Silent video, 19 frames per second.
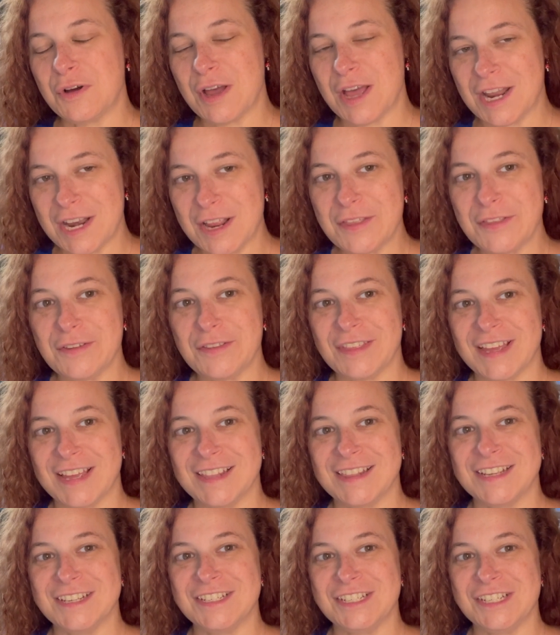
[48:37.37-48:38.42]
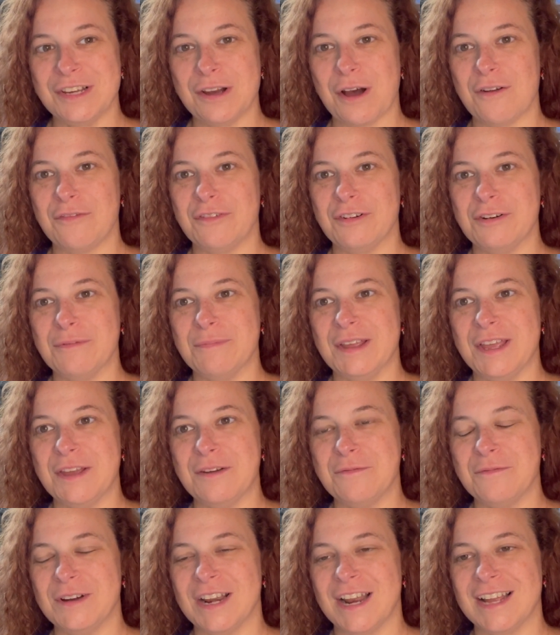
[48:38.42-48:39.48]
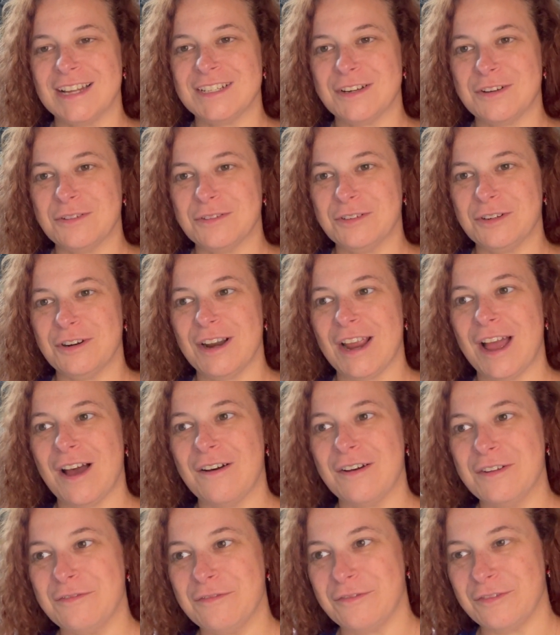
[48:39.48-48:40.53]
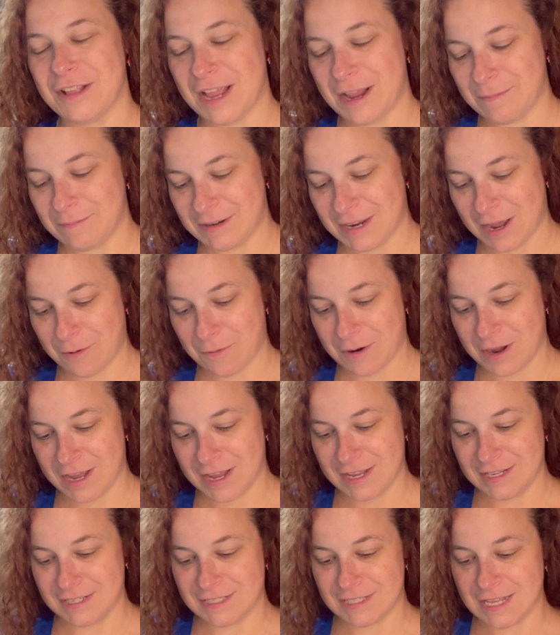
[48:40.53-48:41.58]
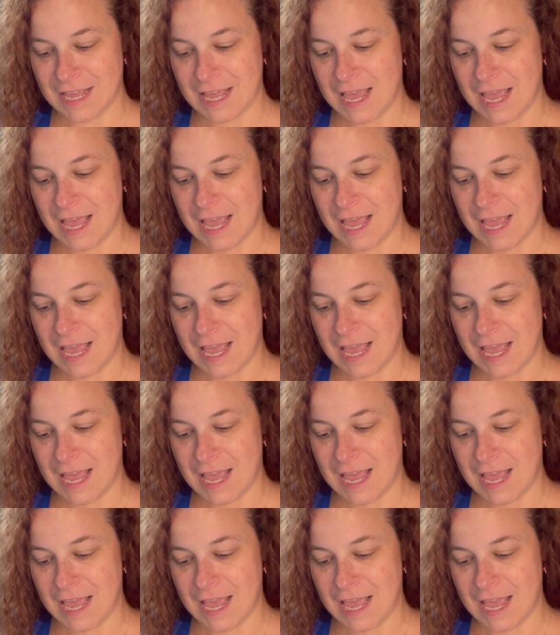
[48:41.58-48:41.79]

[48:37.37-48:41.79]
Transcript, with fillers: another thing that she offered me when I told her how inflamed I was